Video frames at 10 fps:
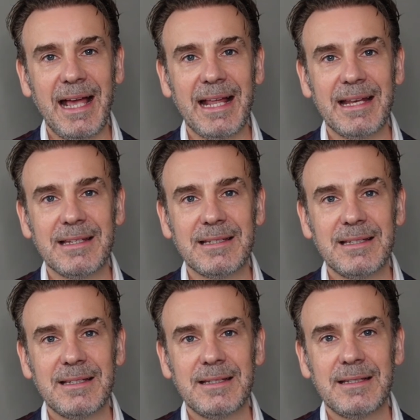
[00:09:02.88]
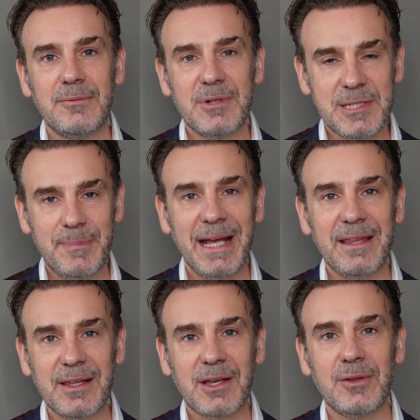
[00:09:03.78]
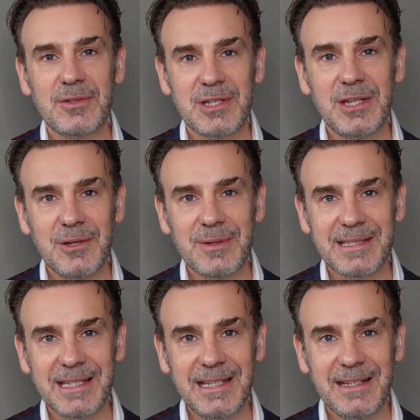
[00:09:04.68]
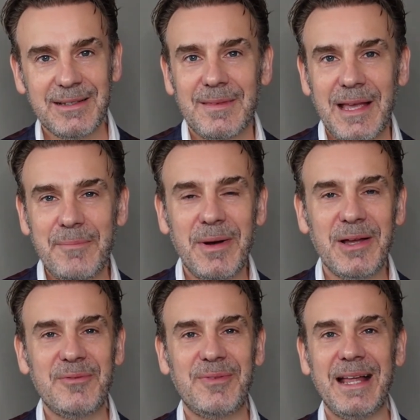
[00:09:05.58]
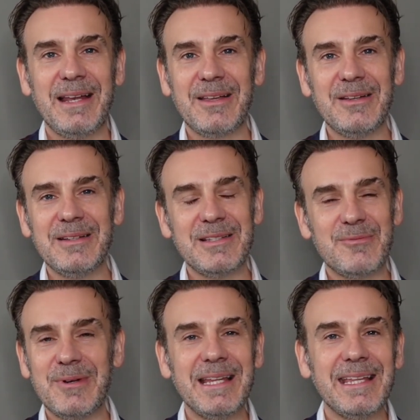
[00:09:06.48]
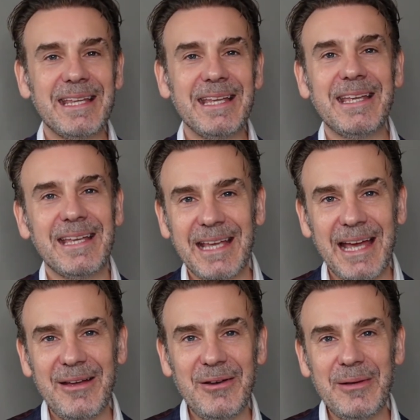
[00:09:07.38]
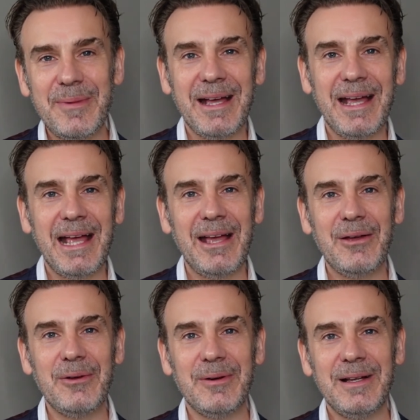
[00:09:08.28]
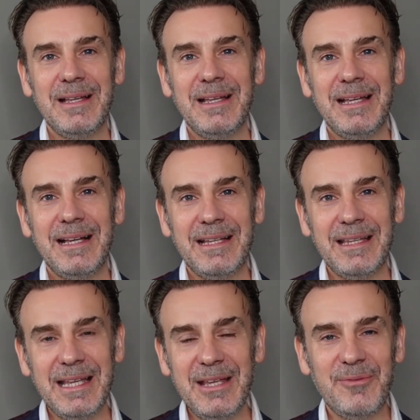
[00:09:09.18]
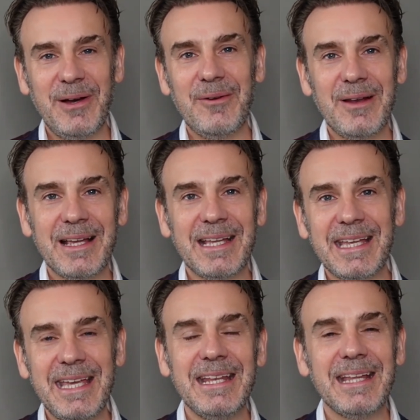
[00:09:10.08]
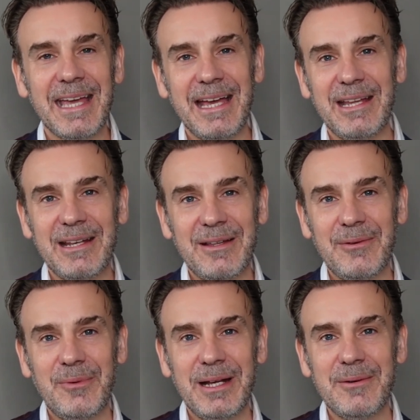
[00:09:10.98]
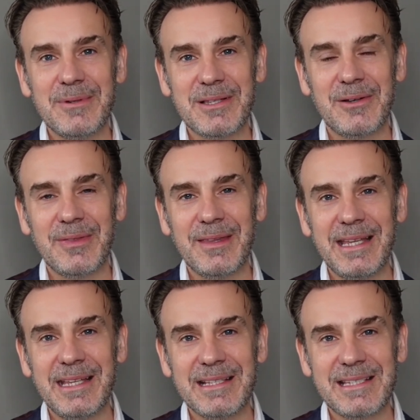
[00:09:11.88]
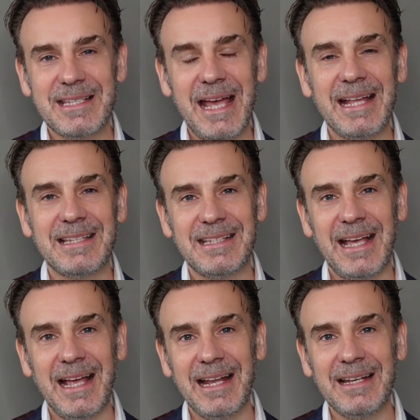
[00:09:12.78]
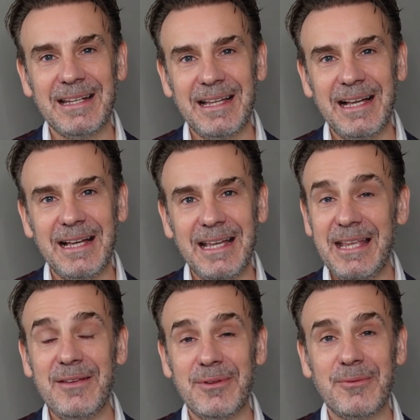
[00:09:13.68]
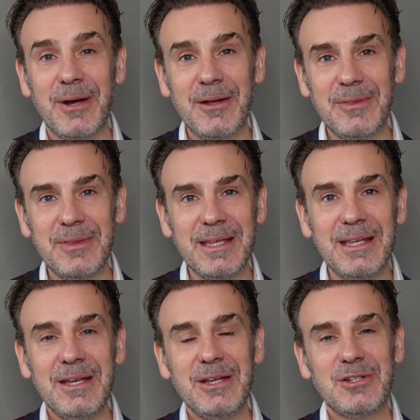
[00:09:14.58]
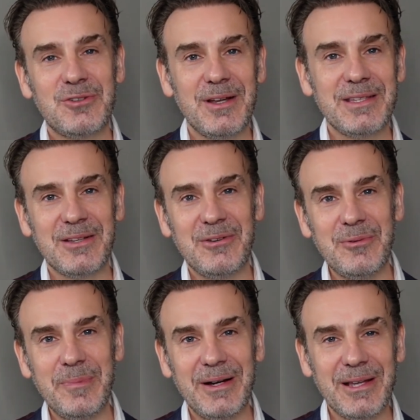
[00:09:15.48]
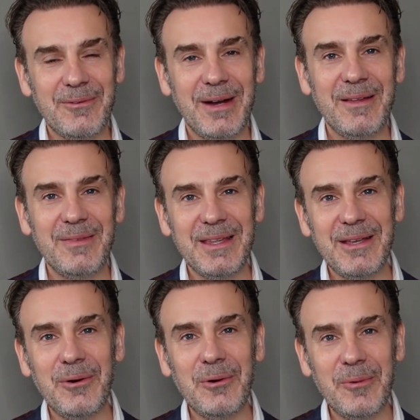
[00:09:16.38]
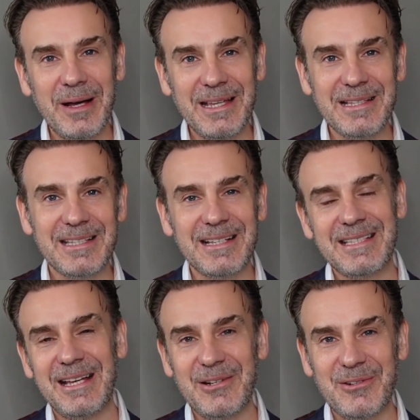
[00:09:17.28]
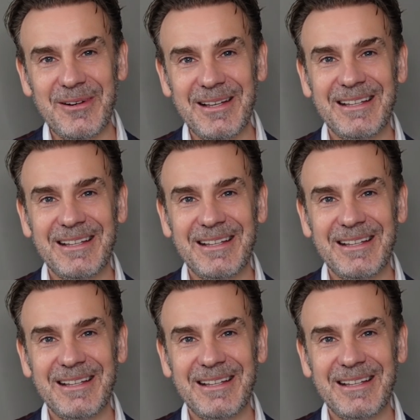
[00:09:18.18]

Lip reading: and respect the continuity. And Mike Flanagan is really geeking out about how he felt like a kid again when he was on the set, and he even rode the tricycle bike round the hallways, etc.